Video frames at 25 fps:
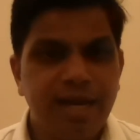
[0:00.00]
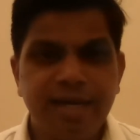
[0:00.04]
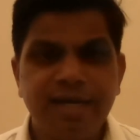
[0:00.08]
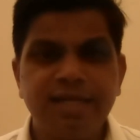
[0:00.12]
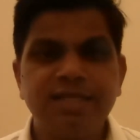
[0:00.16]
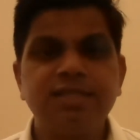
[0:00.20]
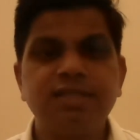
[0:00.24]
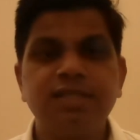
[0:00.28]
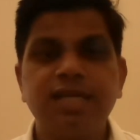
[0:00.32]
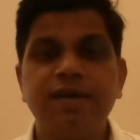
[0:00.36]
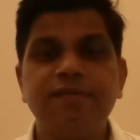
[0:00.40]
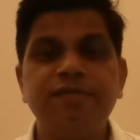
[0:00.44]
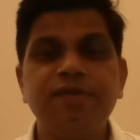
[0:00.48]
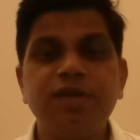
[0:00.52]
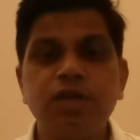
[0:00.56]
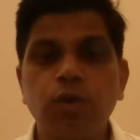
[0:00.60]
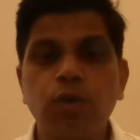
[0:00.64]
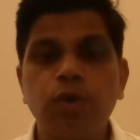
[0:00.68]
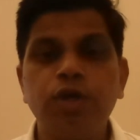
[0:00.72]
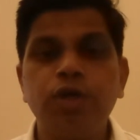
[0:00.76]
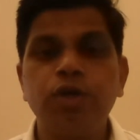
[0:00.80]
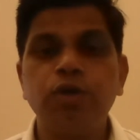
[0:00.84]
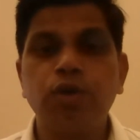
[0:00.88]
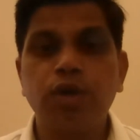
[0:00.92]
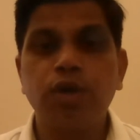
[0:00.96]
It is never
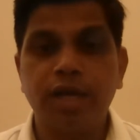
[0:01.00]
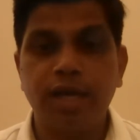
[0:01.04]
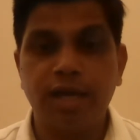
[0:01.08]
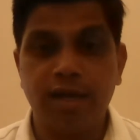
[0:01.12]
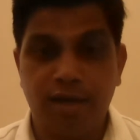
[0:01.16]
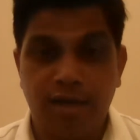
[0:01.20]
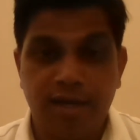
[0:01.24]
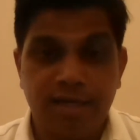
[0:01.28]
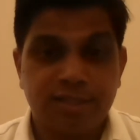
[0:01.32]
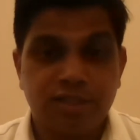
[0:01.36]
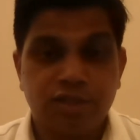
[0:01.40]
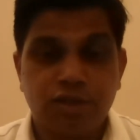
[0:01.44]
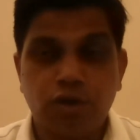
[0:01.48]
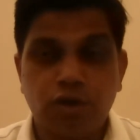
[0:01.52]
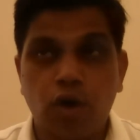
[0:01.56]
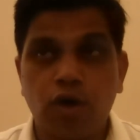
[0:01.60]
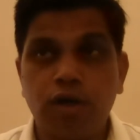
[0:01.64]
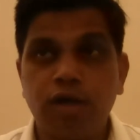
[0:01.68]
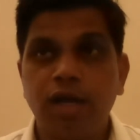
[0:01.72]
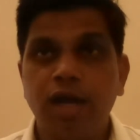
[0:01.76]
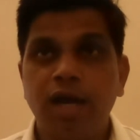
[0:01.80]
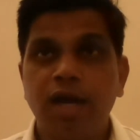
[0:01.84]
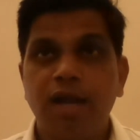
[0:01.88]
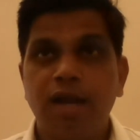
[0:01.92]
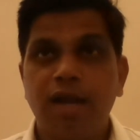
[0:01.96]
going to kill. It's
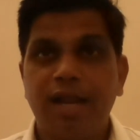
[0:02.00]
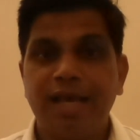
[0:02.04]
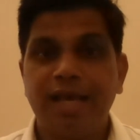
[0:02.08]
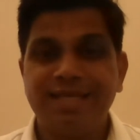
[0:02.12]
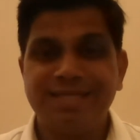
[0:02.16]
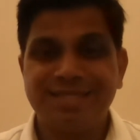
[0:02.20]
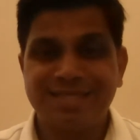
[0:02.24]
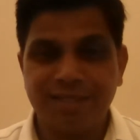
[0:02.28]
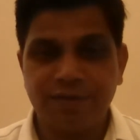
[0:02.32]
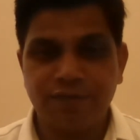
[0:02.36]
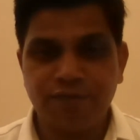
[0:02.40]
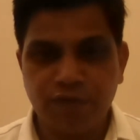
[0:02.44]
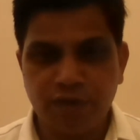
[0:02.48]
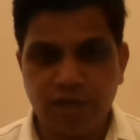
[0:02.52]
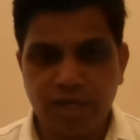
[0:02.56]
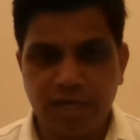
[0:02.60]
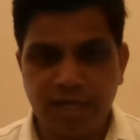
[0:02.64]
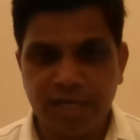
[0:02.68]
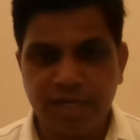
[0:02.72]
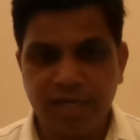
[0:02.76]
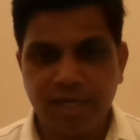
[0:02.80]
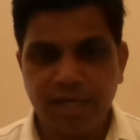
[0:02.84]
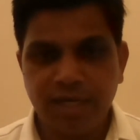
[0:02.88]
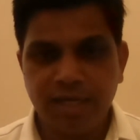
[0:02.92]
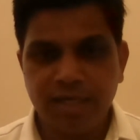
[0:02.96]
not like
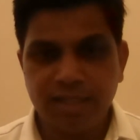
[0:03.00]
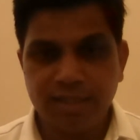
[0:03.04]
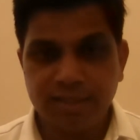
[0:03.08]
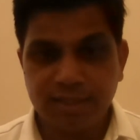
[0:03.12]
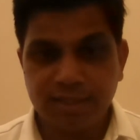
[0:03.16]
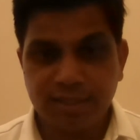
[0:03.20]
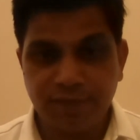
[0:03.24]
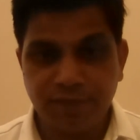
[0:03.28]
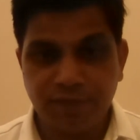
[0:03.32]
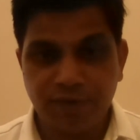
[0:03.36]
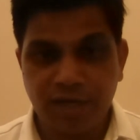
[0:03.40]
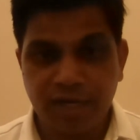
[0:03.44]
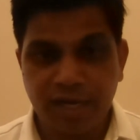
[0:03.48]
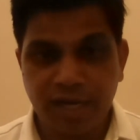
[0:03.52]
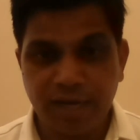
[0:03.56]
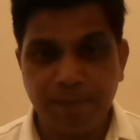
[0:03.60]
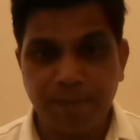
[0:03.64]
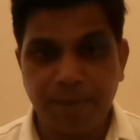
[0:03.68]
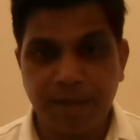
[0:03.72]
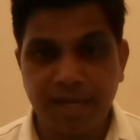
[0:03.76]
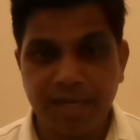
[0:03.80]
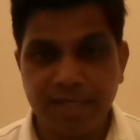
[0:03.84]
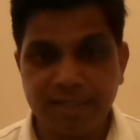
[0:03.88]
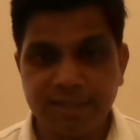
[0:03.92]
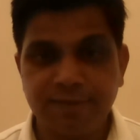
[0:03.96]
syphilitic
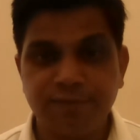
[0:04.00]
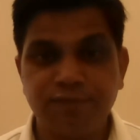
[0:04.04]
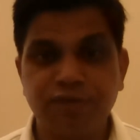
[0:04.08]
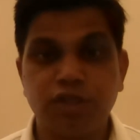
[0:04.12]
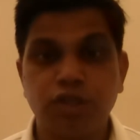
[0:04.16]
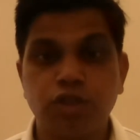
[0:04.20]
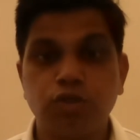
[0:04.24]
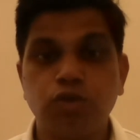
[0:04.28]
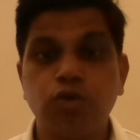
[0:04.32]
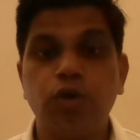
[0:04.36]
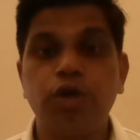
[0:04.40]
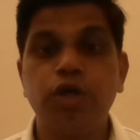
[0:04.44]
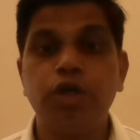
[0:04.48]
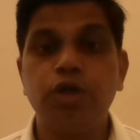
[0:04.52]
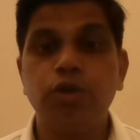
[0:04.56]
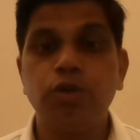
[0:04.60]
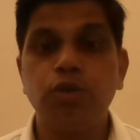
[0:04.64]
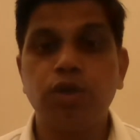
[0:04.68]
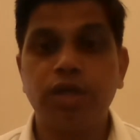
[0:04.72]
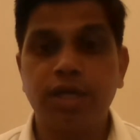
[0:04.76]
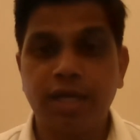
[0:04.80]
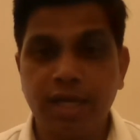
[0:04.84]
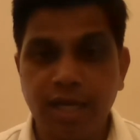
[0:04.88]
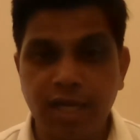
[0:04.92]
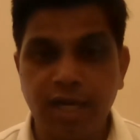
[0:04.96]
miasm, which is going
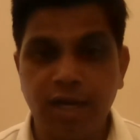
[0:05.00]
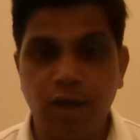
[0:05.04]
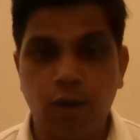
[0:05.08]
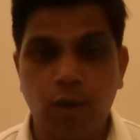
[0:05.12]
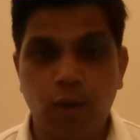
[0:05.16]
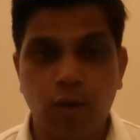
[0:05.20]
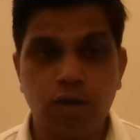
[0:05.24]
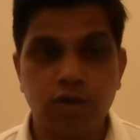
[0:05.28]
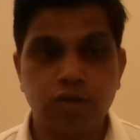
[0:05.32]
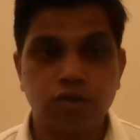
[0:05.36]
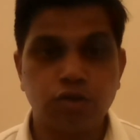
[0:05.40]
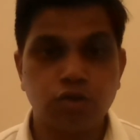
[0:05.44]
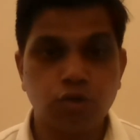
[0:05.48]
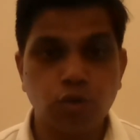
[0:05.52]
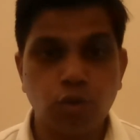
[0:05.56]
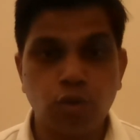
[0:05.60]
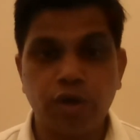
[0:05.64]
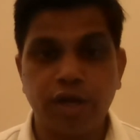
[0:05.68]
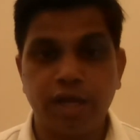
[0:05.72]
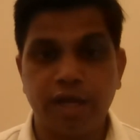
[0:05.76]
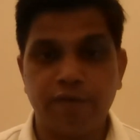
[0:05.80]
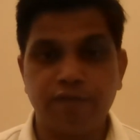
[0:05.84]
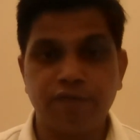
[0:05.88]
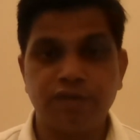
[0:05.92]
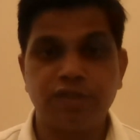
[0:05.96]
to kill, or
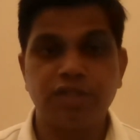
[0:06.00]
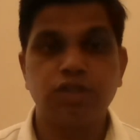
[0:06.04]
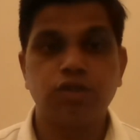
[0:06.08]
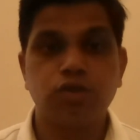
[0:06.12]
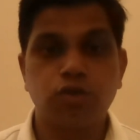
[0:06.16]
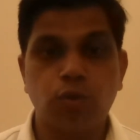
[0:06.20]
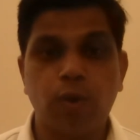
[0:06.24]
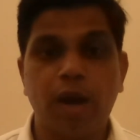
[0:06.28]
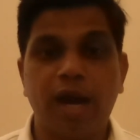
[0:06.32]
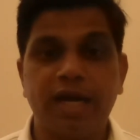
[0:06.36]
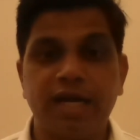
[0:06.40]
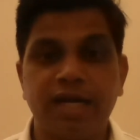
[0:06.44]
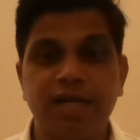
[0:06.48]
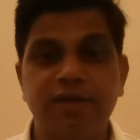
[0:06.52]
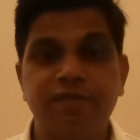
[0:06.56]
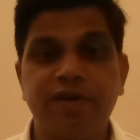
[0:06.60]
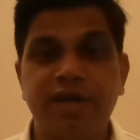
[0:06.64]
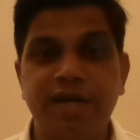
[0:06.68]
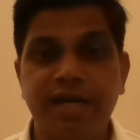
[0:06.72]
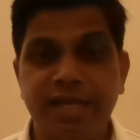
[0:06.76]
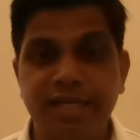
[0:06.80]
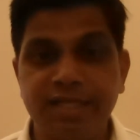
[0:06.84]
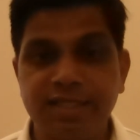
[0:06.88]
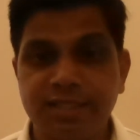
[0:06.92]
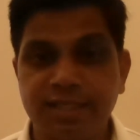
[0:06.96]
psoric, which is so active
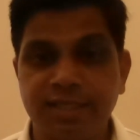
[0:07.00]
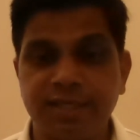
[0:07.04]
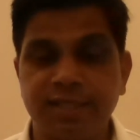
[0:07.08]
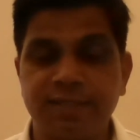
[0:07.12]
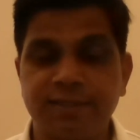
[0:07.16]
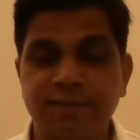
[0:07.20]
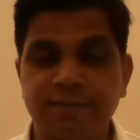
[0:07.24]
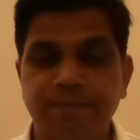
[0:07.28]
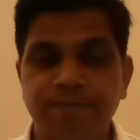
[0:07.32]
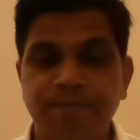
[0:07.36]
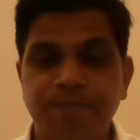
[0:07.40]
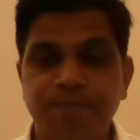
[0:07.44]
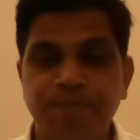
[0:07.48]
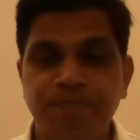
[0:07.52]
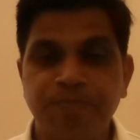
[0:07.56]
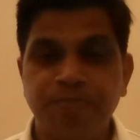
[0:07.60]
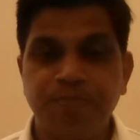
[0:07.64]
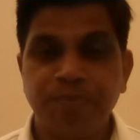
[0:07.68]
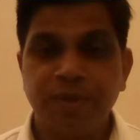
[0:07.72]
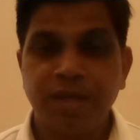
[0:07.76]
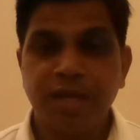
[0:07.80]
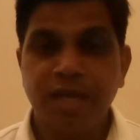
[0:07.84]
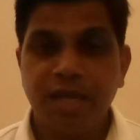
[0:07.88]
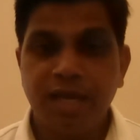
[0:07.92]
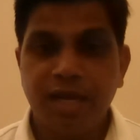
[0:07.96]
and dangerous.
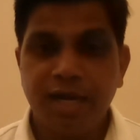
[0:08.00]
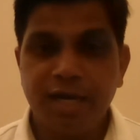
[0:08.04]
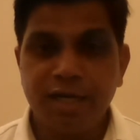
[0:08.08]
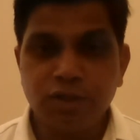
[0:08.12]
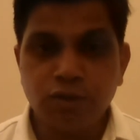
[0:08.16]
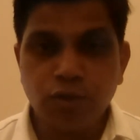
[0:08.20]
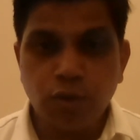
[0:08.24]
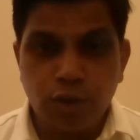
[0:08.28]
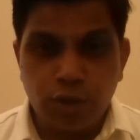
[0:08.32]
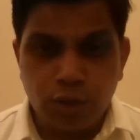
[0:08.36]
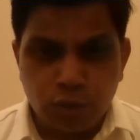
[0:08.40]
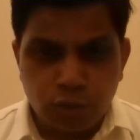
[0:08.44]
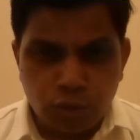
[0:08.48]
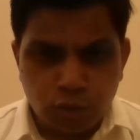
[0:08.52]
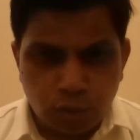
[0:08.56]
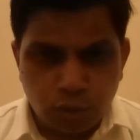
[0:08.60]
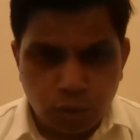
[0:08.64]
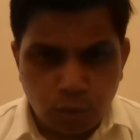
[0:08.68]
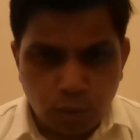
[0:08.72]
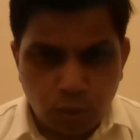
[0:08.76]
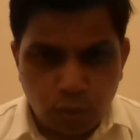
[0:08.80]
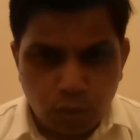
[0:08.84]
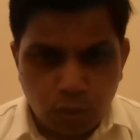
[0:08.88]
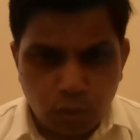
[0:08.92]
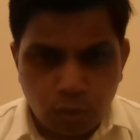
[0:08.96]
It is going to
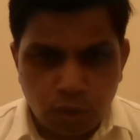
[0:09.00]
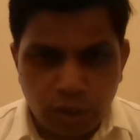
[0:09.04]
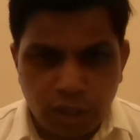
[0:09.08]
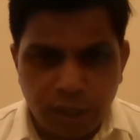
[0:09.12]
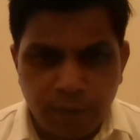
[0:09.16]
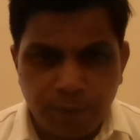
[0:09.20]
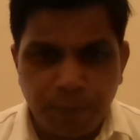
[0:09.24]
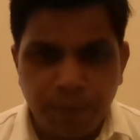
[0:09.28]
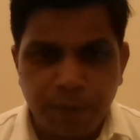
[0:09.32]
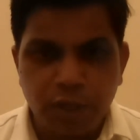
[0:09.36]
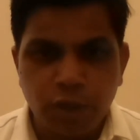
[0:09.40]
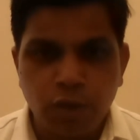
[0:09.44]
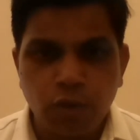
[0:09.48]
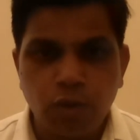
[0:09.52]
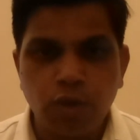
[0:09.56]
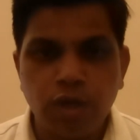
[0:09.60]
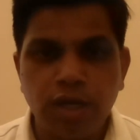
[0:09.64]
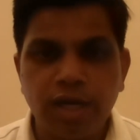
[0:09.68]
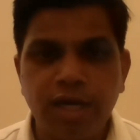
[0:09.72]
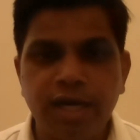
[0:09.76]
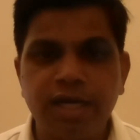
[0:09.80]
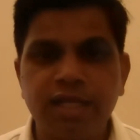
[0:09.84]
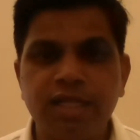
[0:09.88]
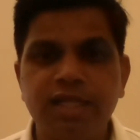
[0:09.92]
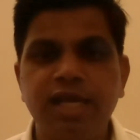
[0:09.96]
slowly
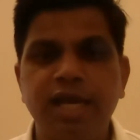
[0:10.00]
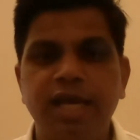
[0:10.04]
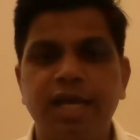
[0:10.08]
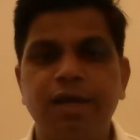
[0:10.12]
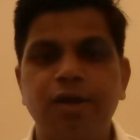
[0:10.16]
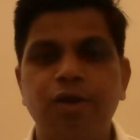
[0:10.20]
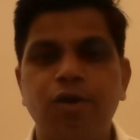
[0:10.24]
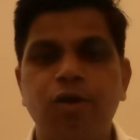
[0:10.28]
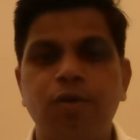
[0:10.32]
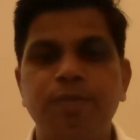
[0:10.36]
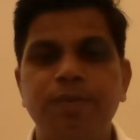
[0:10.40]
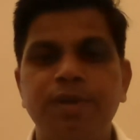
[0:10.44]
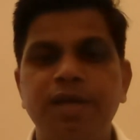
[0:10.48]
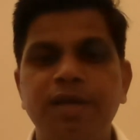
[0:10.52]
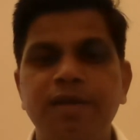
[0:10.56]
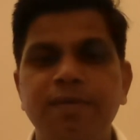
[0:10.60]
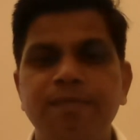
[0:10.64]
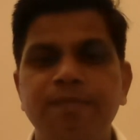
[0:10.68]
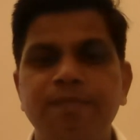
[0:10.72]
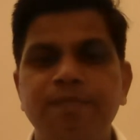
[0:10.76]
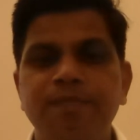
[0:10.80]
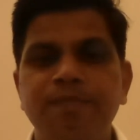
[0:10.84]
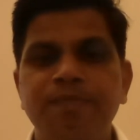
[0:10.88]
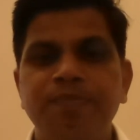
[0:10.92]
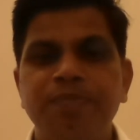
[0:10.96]
percolate the
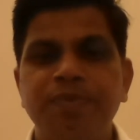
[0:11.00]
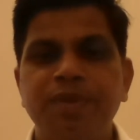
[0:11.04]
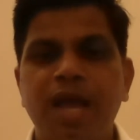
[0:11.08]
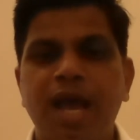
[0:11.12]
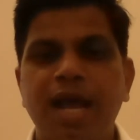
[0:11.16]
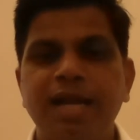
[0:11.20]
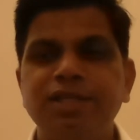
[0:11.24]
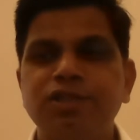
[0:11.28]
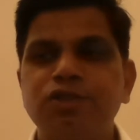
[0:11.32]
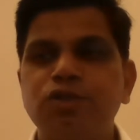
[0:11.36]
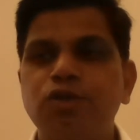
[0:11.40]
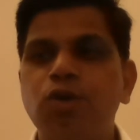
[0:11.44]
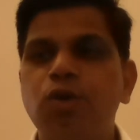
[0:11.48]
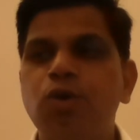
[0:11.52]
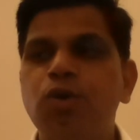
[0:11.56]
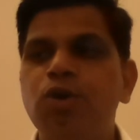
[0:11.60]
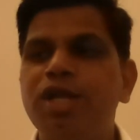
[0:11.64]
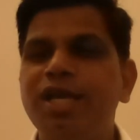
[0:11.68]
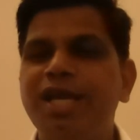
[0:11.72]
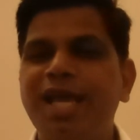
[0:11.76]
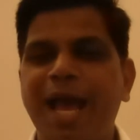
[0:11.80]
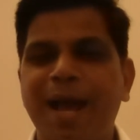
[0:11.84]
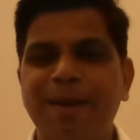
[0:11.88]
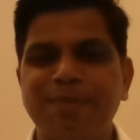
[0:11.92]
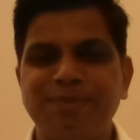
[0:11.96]
economy and
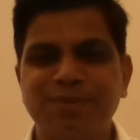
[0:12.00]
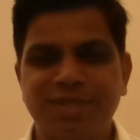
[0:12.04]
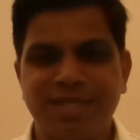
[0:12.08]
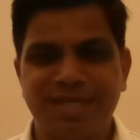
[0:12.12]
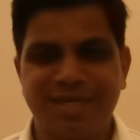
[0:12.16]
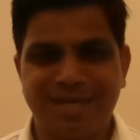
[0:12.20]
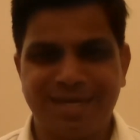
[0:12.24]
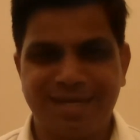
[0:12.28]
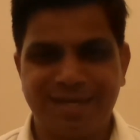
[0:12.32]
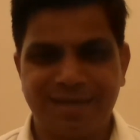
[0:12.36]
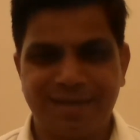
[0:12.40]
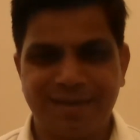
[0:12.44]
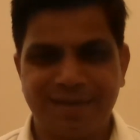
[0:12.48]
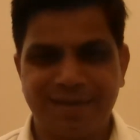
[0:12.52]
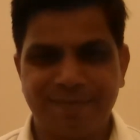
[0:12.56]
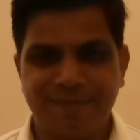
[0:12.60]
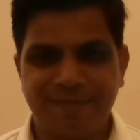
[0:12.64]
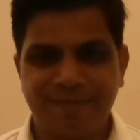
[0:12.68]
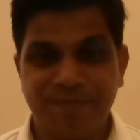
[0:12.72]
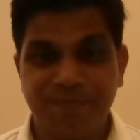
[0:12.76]
slowly capture it.